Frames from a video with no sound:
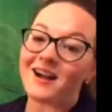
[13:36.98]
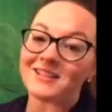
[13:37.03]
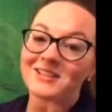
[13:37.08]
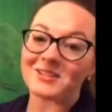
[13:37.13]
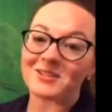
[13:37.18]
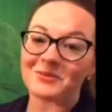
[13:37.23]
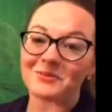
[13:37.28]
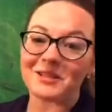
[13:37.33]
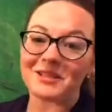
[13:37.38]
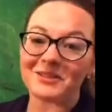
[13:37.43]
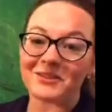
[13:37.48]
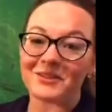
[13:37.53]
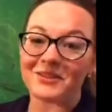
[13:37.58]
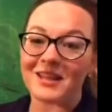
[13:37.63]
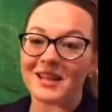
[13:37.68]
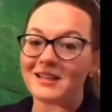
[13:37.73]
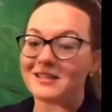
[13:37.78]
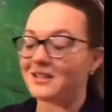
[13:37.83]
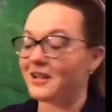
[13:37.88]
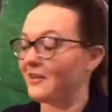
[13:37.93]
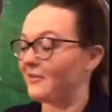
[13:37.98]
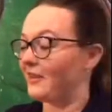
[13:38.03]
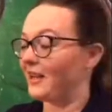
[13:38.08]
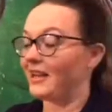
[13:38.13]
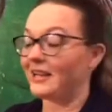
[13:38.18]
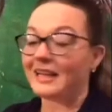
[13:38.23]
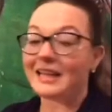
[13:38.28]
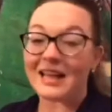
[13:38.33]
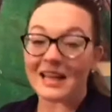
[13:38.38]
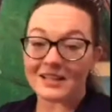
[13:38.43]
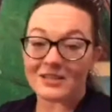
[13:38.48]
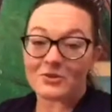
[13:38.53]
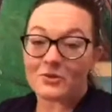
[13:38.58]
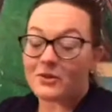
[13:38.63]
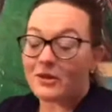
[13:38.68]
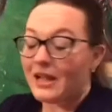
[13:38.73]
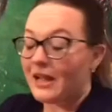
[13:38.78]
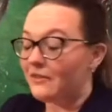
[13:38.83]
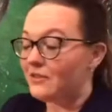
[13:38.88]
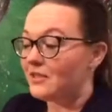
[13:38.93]
surrender. Thanks, Aviana. Yes,
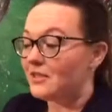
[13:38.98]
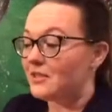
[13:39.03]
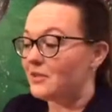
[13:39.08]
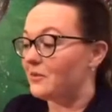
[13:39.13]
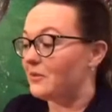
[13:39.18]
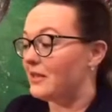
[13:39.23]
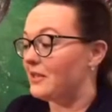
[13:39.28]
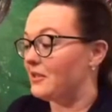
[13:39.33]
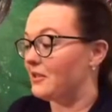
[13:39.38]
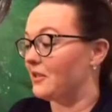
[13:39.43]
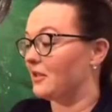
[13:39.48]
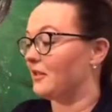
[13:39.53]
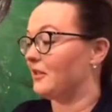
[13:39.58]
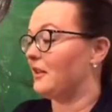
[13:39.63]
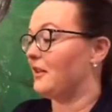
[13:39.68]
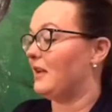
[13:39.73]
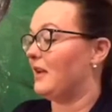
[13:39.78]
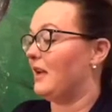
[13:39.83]
you have to surrender.